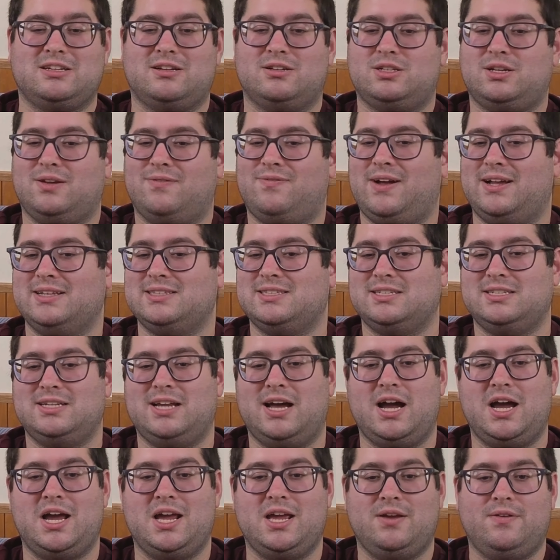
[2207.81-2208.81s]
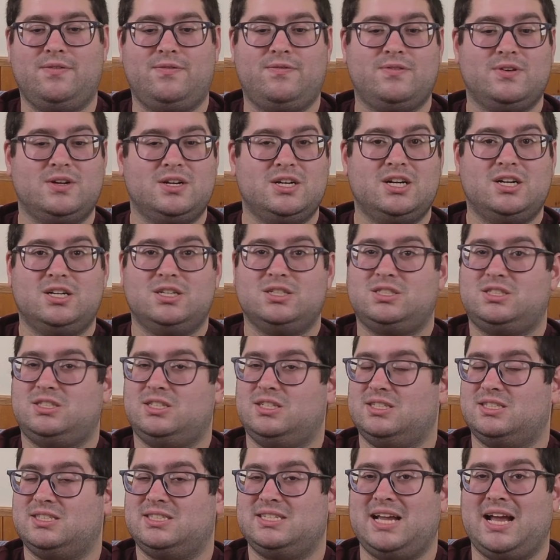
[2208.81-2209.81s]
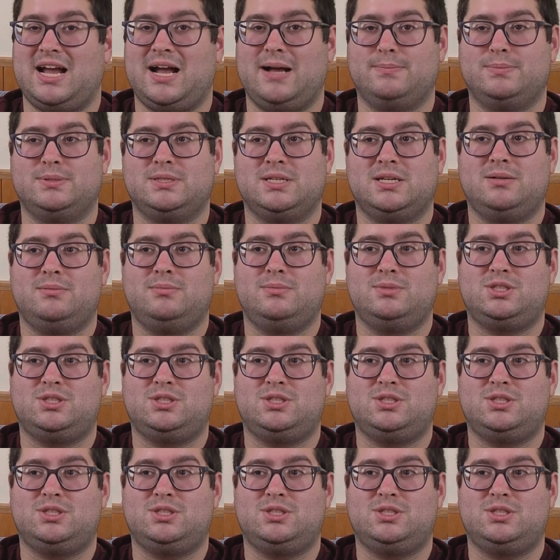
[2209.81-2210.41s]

She finds a knife she stabs him.